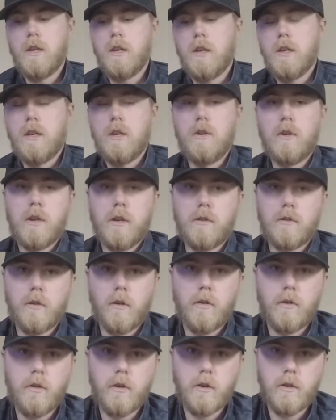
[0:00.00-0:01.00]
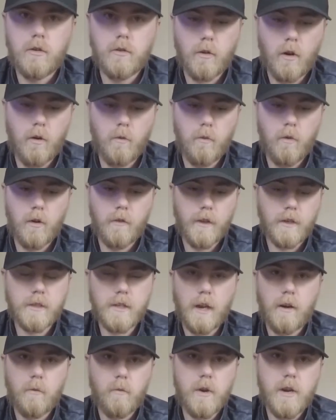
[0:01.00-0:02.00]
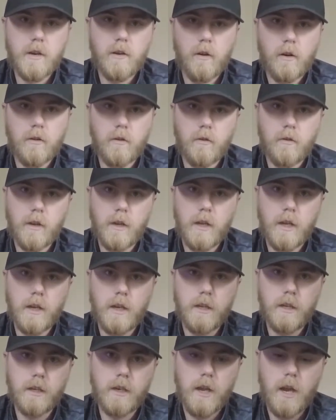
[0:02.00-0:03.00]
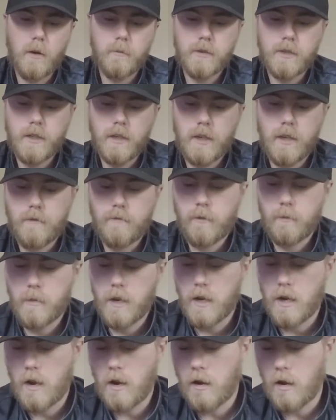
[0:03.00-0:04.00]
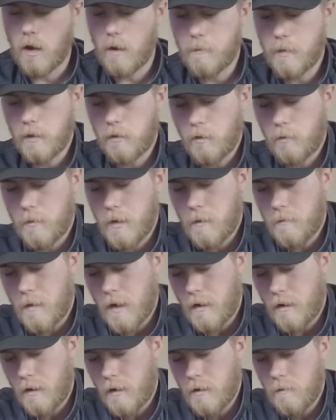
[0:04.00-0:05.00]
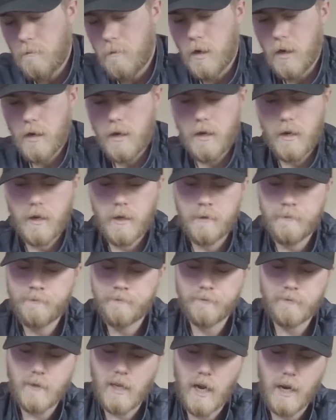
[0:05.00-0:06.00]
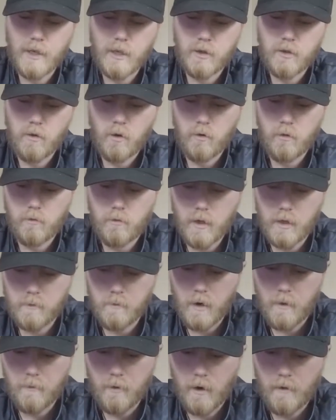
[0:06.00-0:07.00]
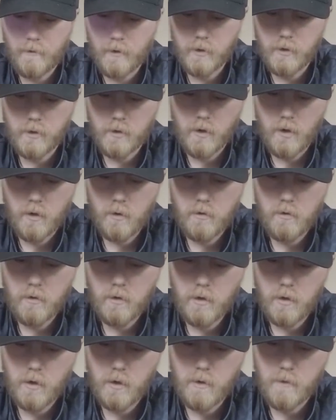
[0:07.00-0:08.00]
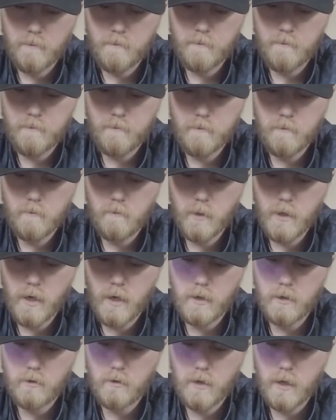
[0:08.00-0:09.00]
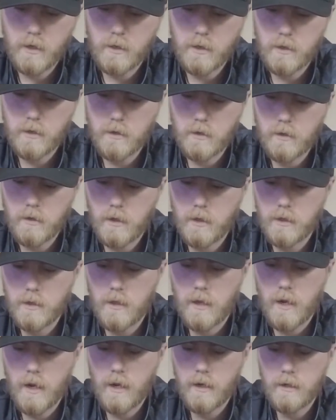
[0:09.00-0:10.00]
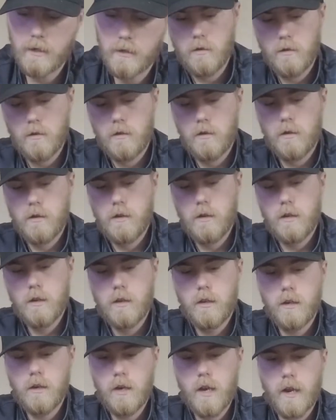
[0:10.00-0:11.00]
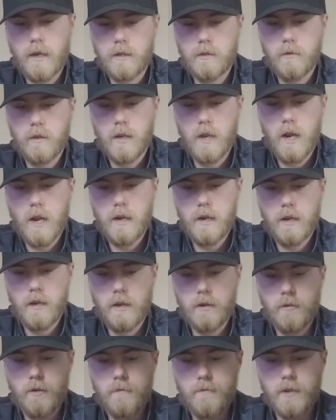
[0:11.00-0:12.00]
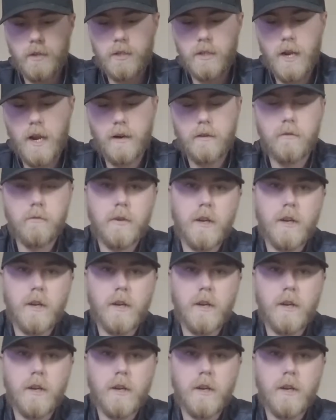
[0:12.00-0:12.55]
You could throw one that's got a weed guard on it, and it helps it from getting hung up a little bit better. But I just don't. That's my preference. So, but yeah. So that's that. Next, we got greenfish tackle.